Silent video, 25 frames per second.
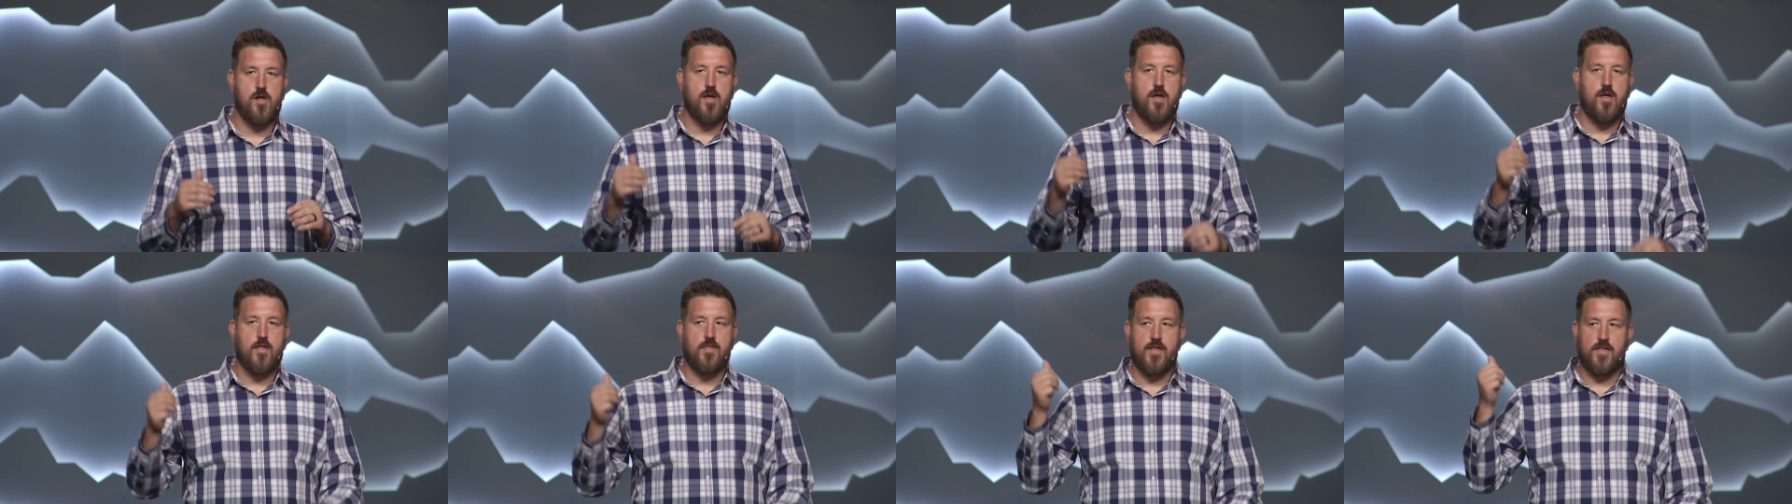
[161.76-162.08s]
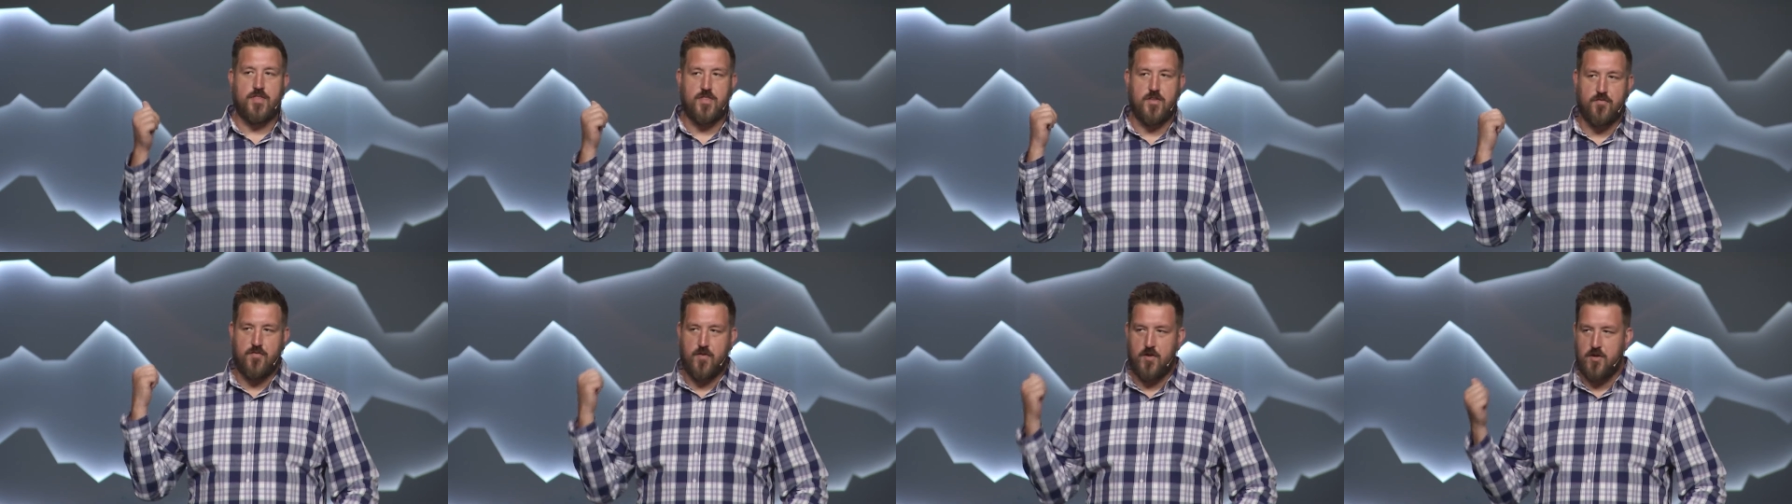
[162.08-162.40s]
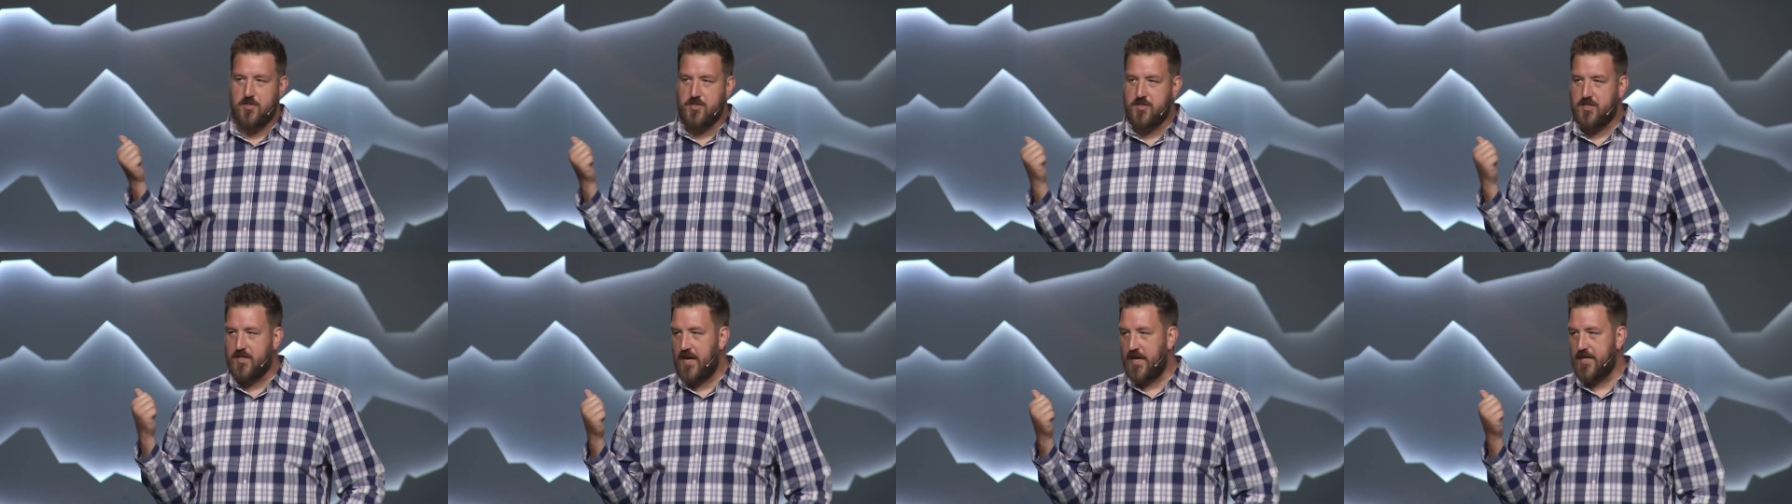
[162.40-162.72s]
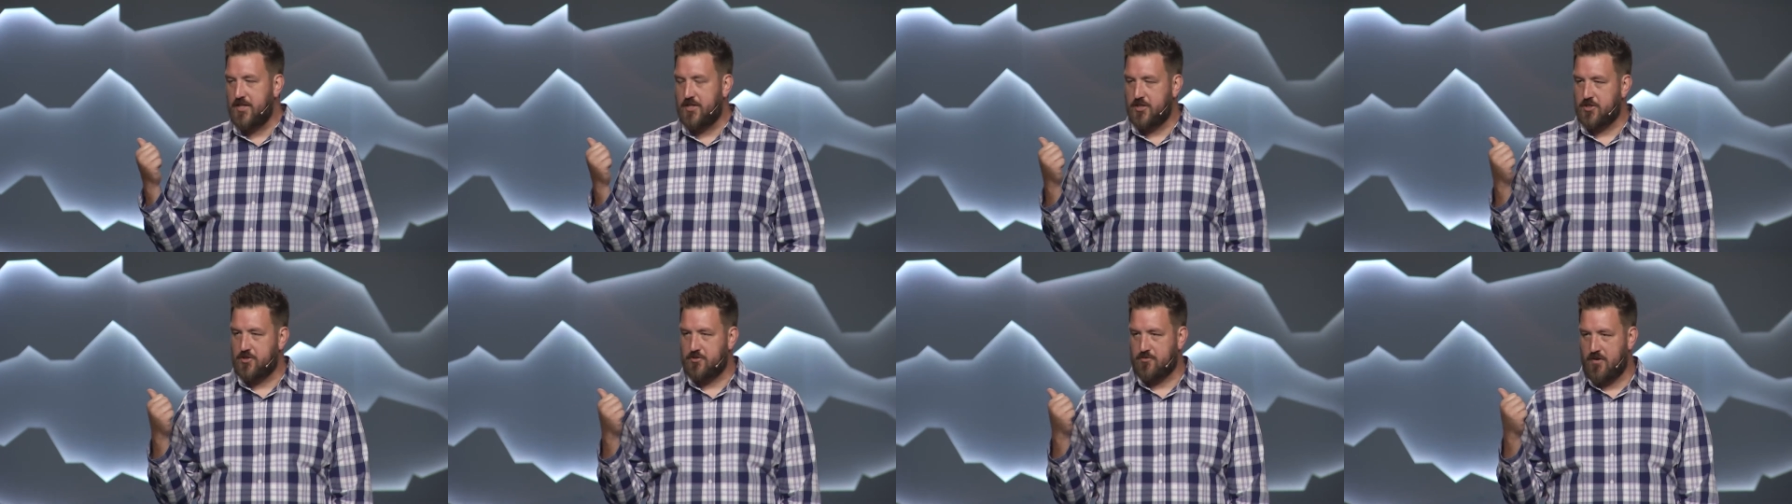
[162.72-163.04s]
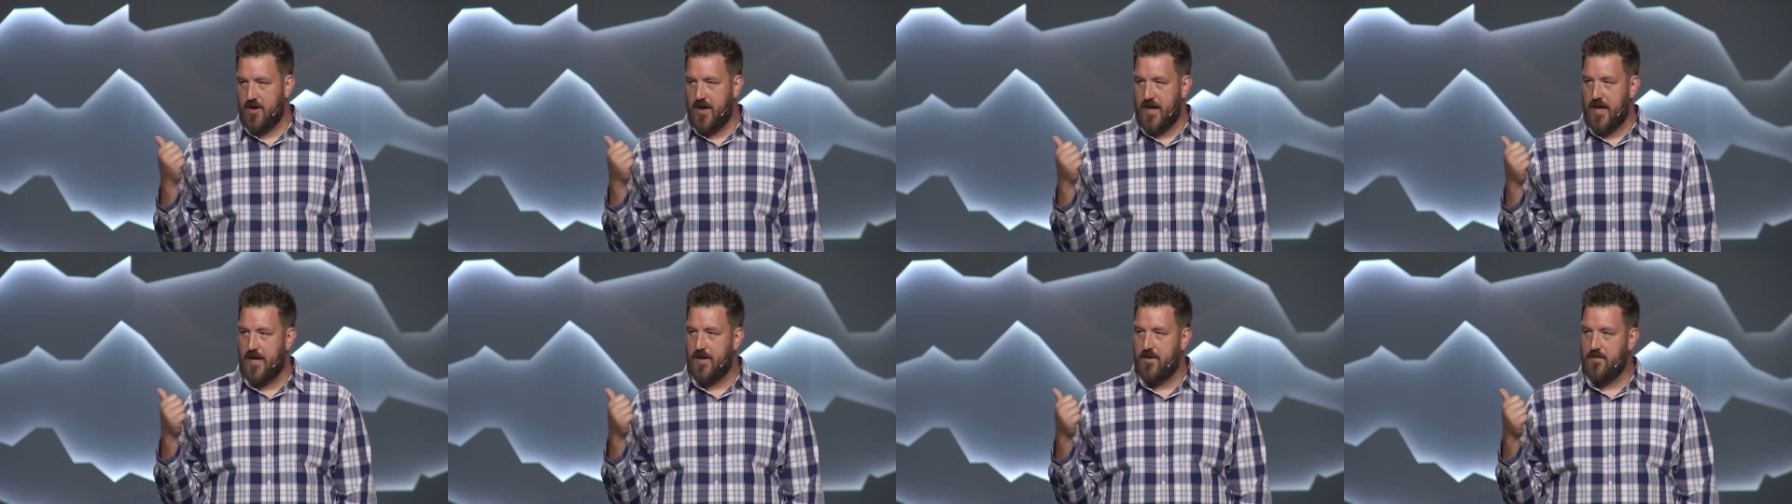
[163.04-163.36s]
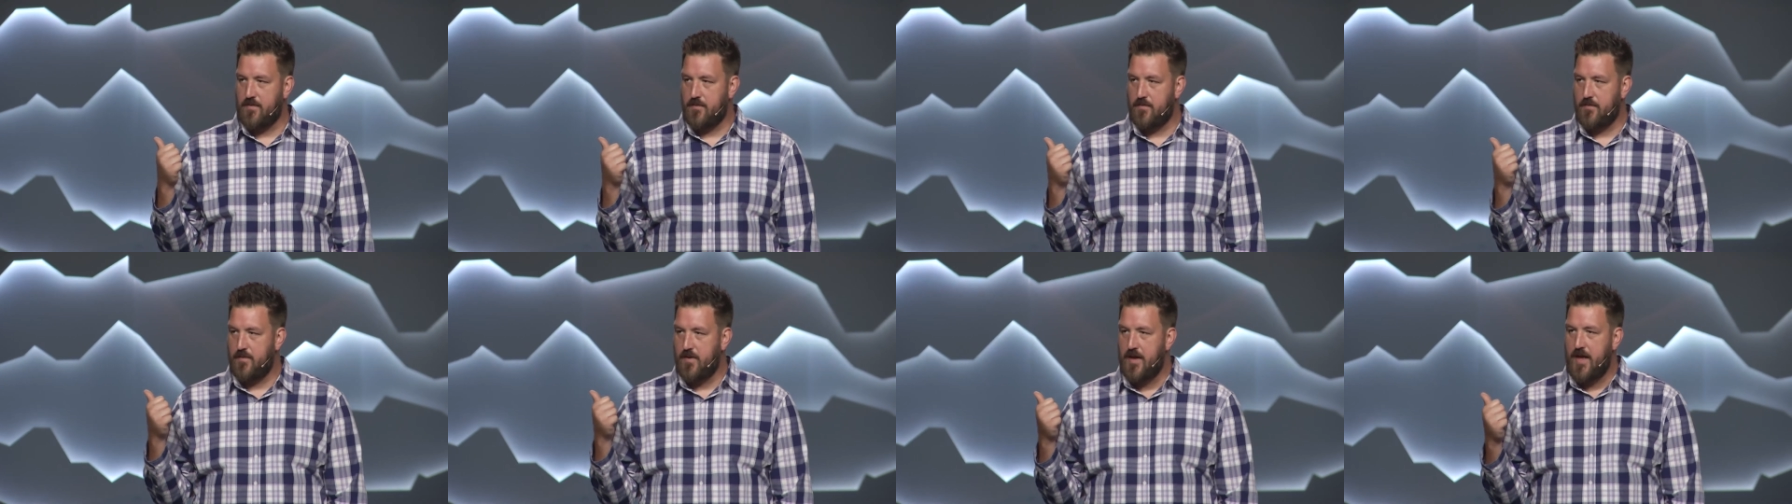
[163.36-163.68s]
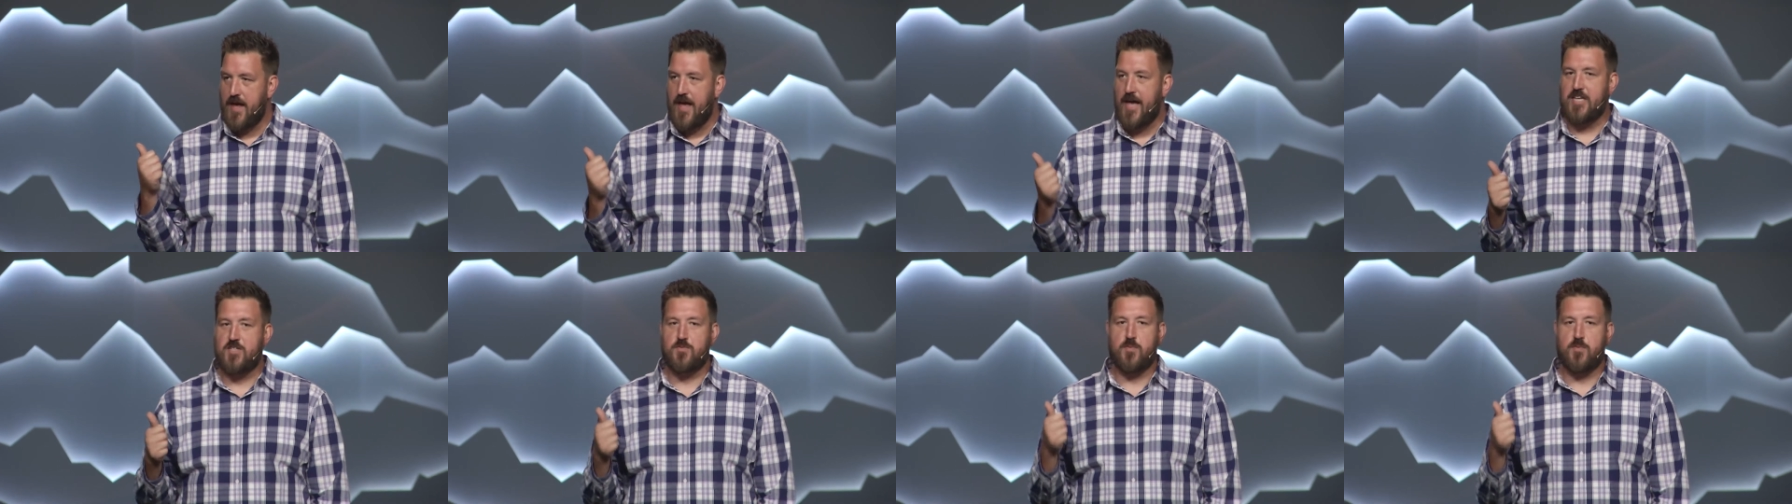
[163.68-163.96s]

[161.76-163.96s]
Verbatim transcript: that the verse that I just read has